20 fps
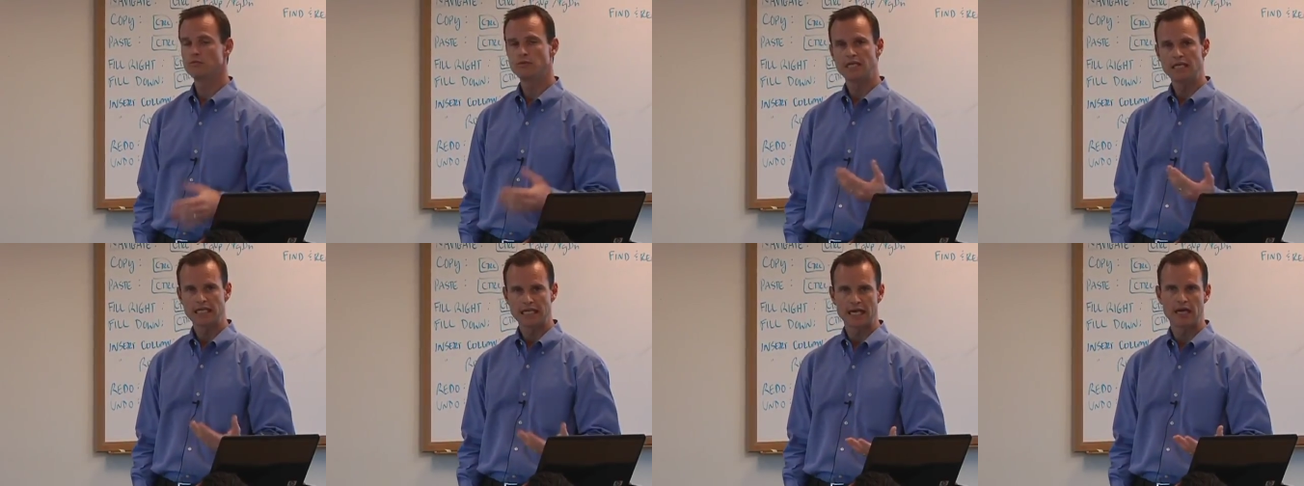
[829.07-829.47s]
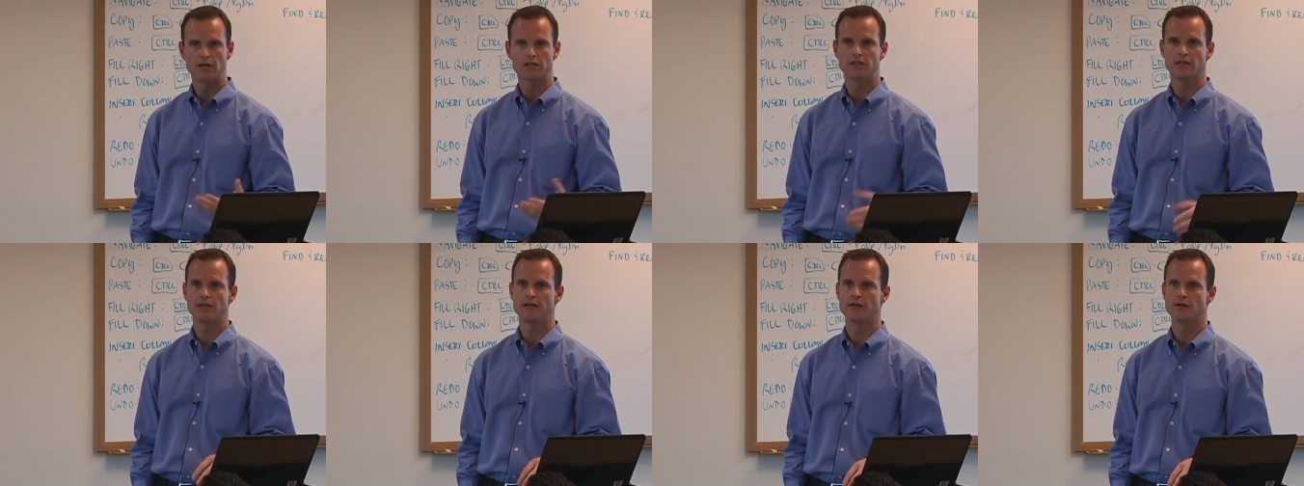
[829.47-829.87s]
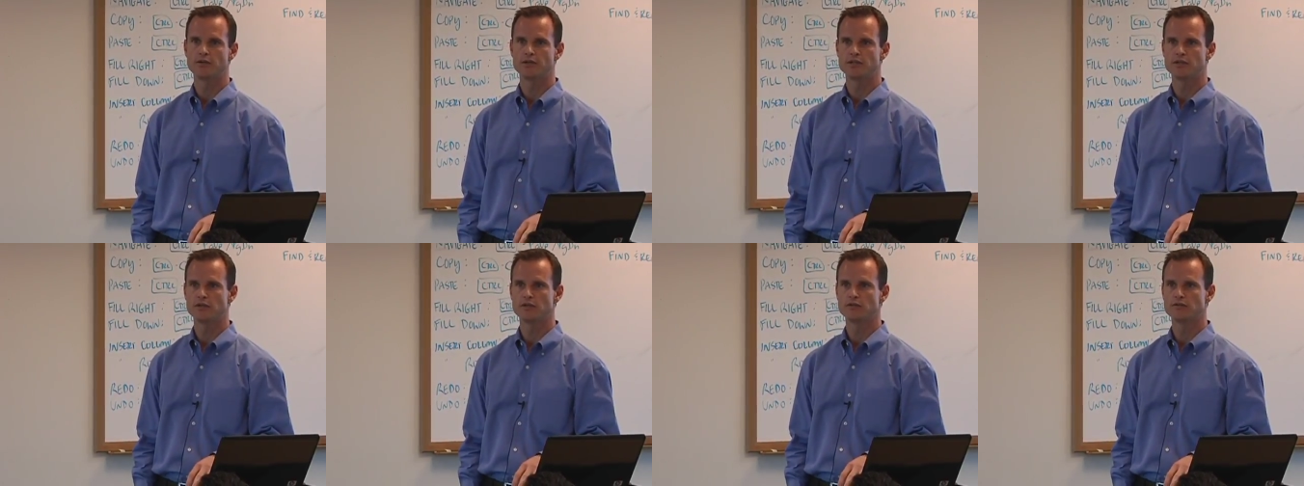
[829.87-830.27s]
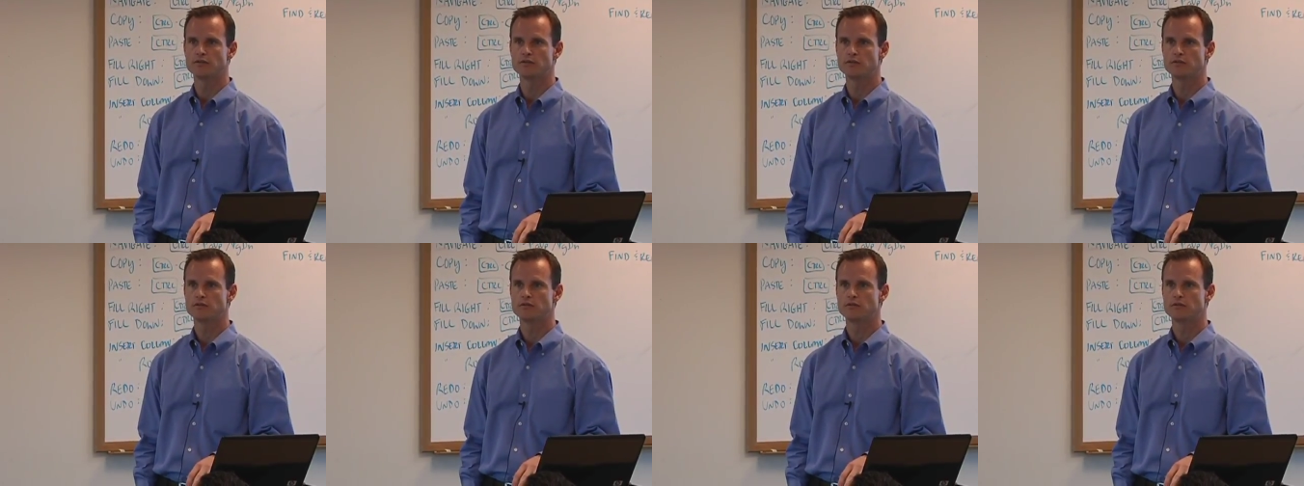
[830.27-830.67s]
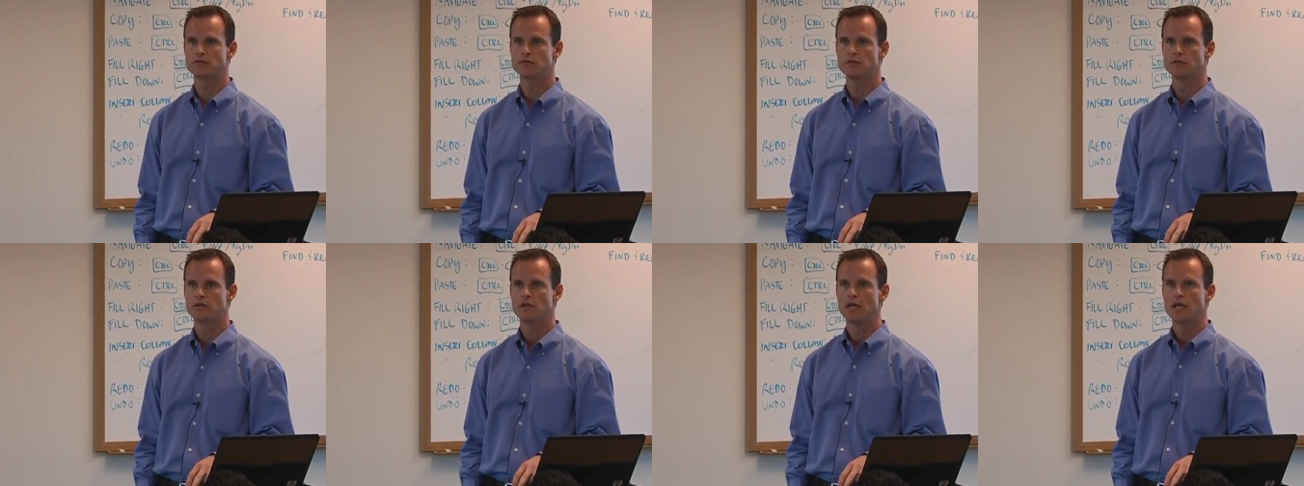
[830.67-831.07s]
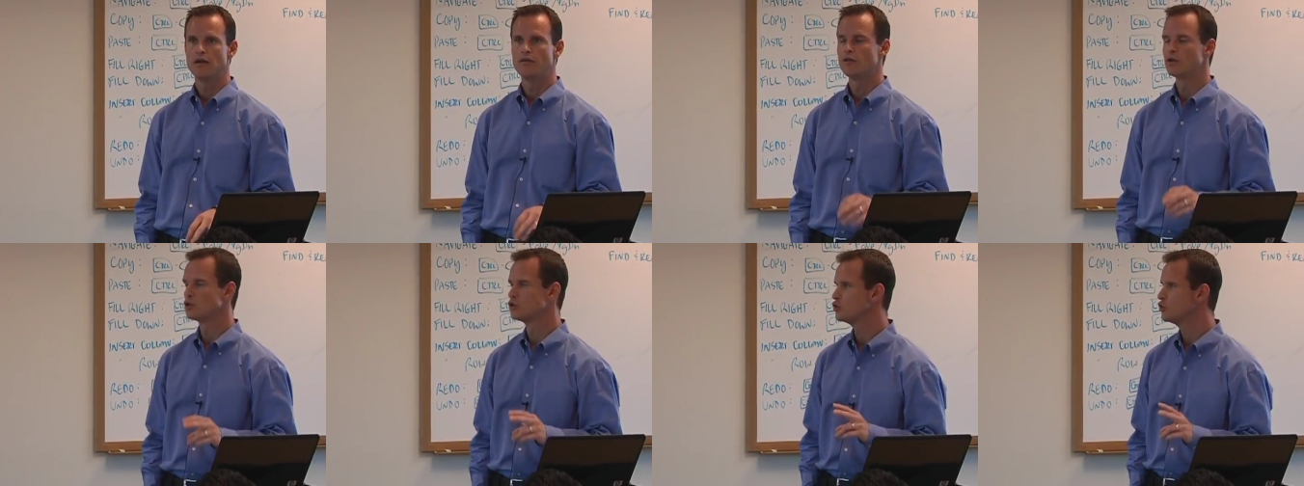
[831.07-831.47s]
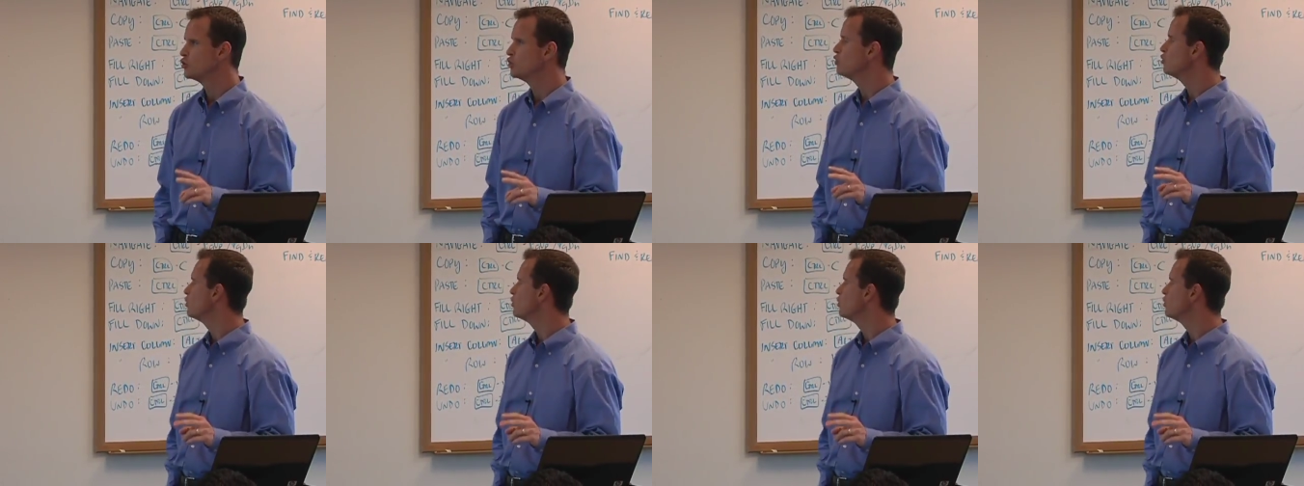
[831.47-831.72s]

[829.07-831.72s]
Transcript: we can calculate our returns. And there are two